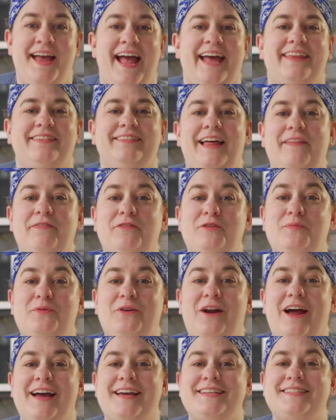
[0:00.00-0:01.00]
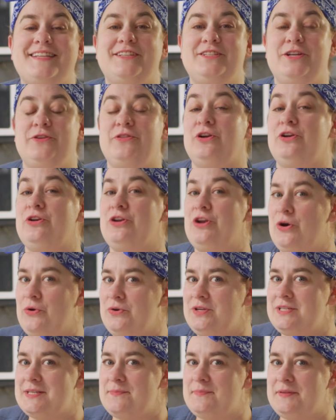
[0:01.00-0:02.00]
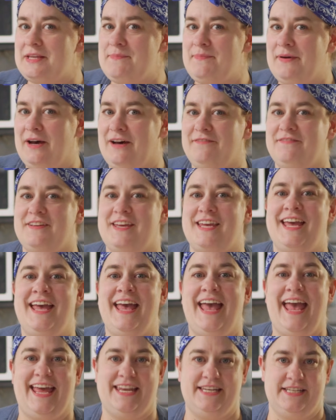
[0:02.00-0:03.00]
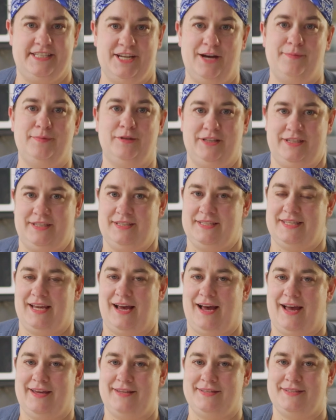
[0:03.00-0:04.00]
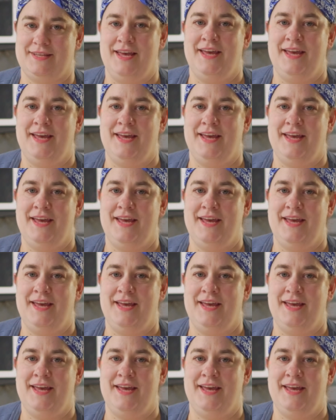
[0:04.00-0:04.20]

and let them rise until they're noticeably puffy and double in size.